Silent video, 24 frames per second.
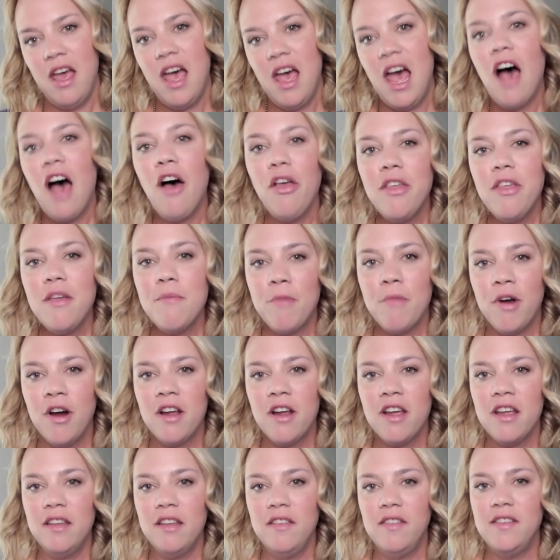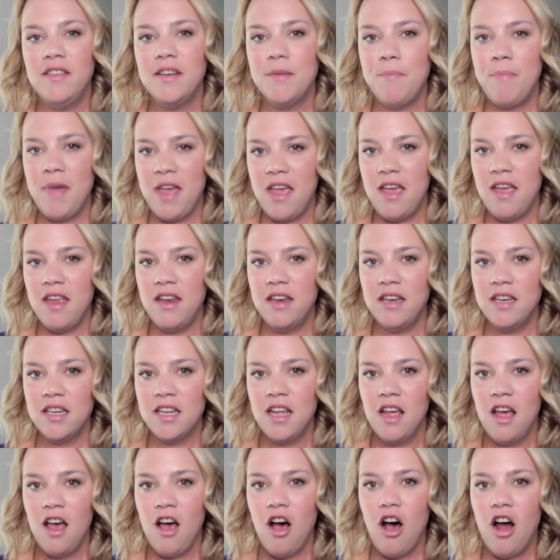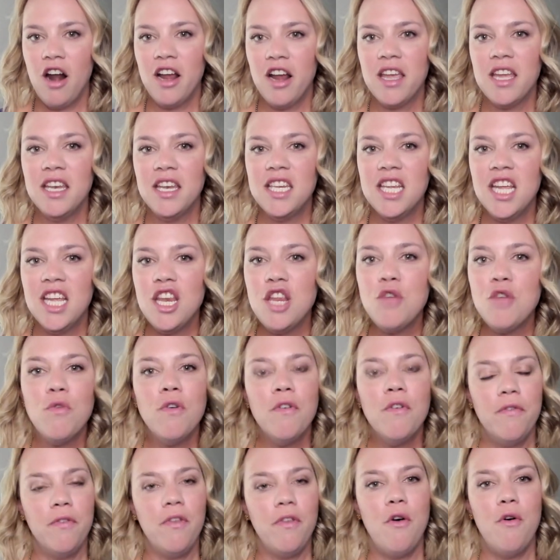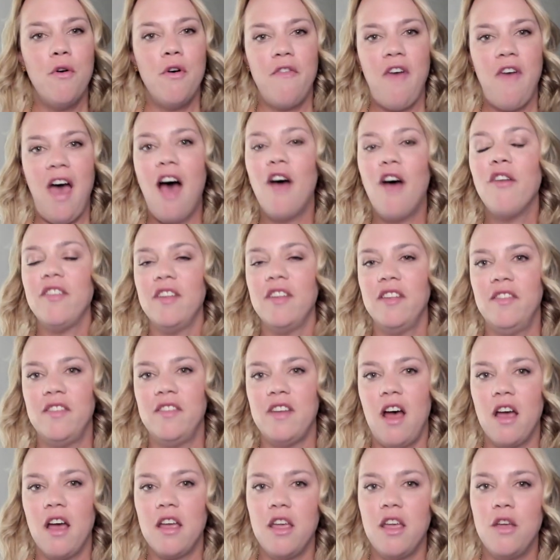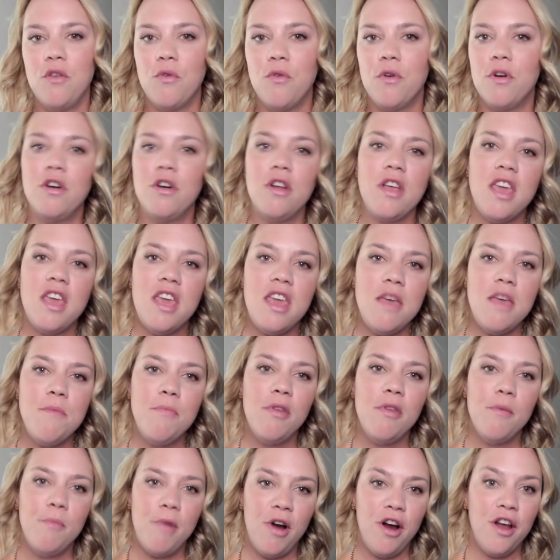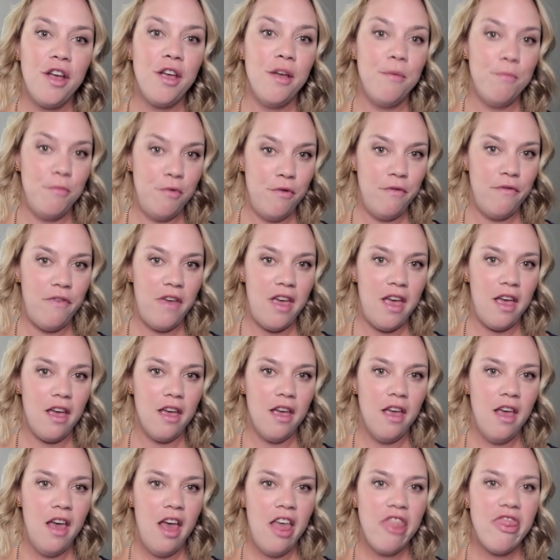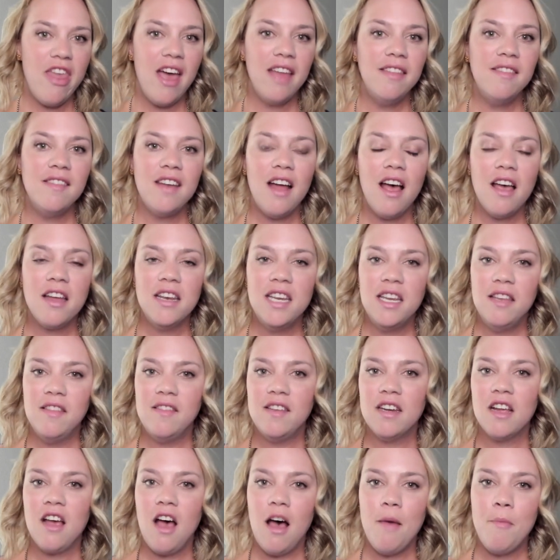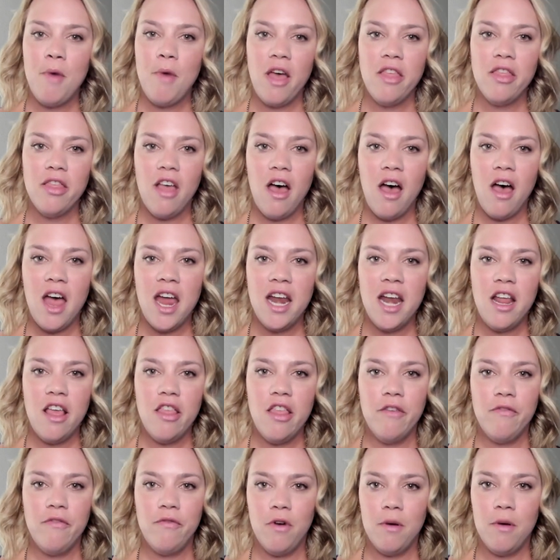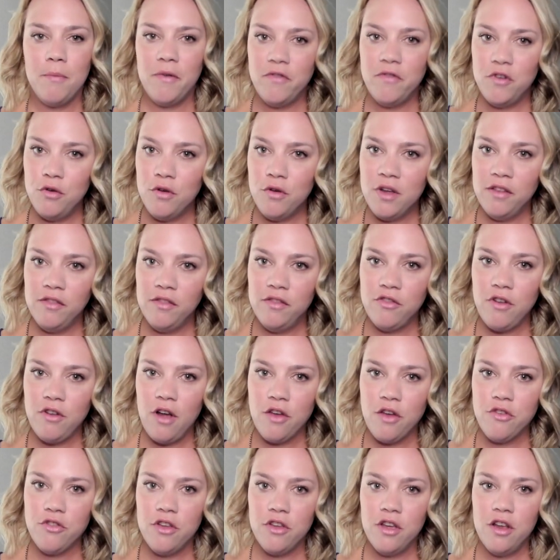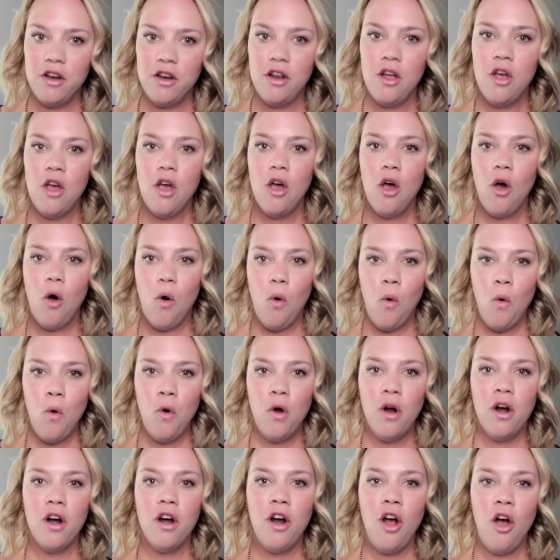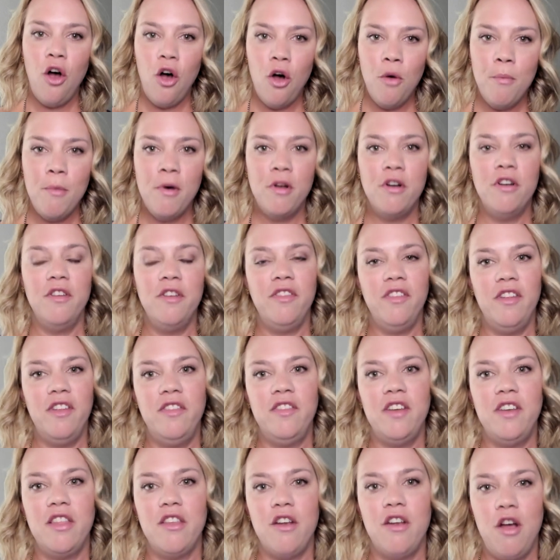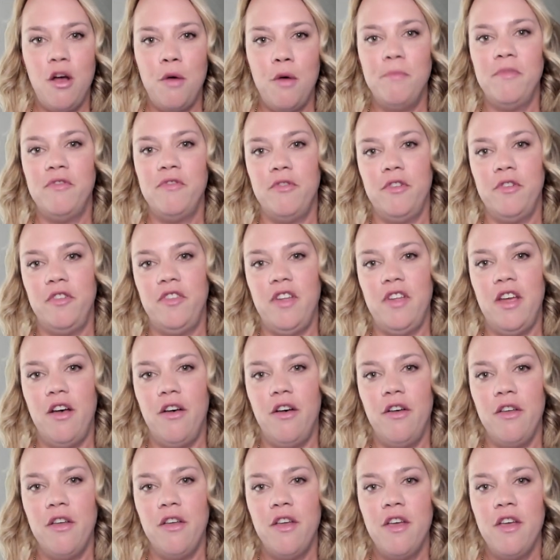Healthy markets depend on a continual flow of housing stock in order to keep the market moving. That stock needs to come online in the form of new construction or homeowners listing their homes for sale.